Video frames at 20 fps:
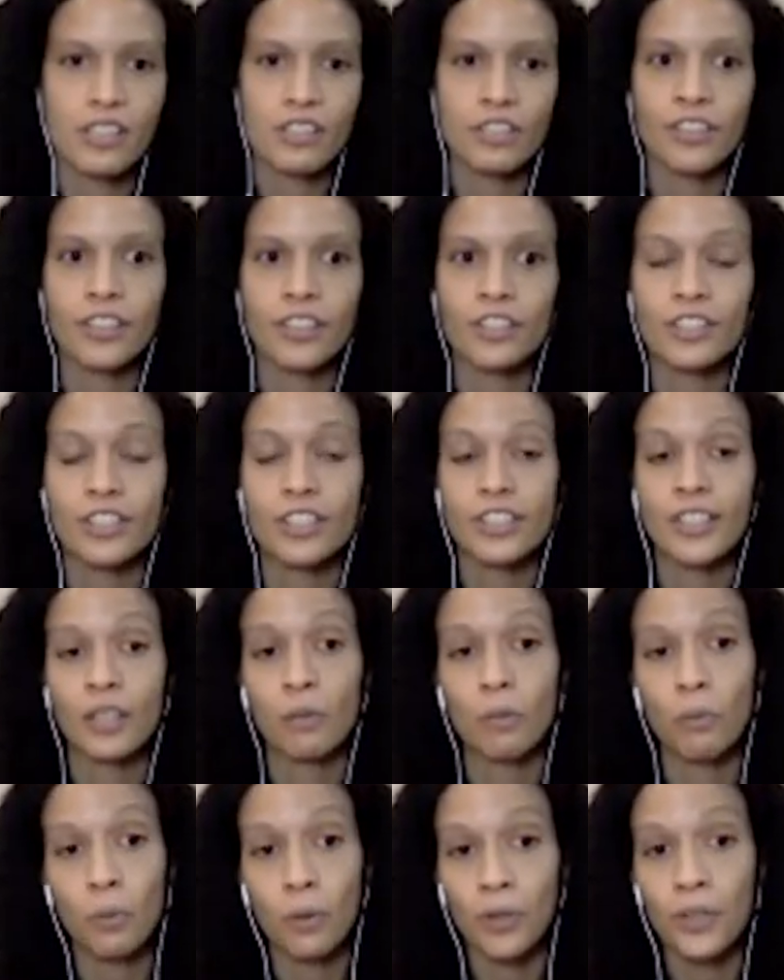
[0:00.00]
earlier, just like
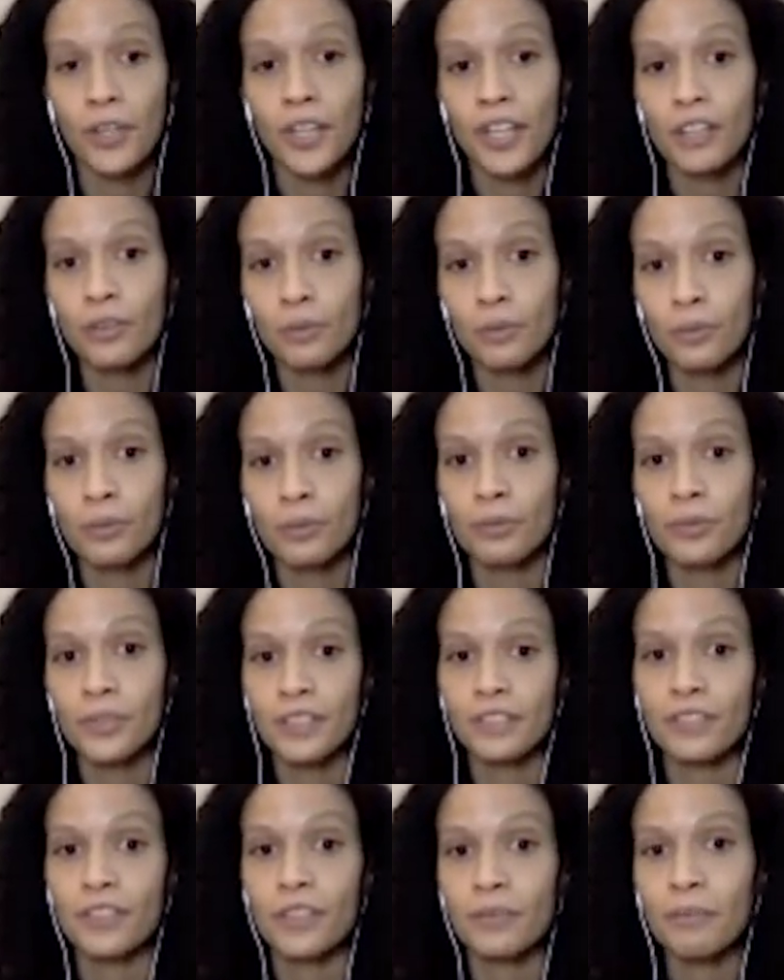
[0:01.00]
working through
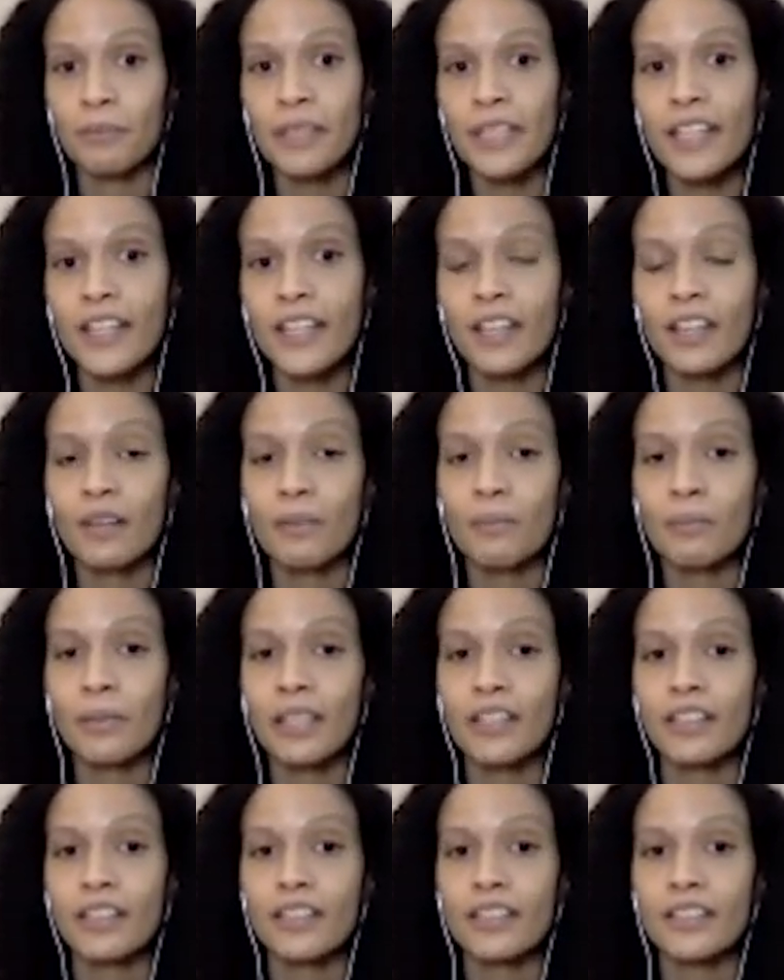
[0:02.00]
different media,
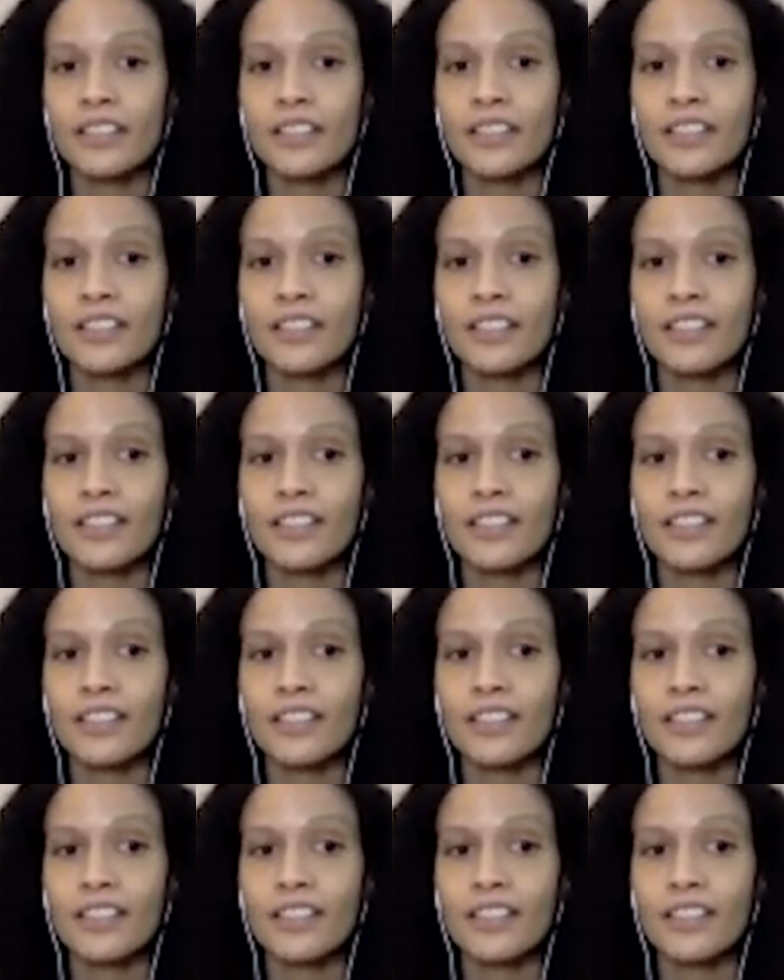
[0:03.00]
because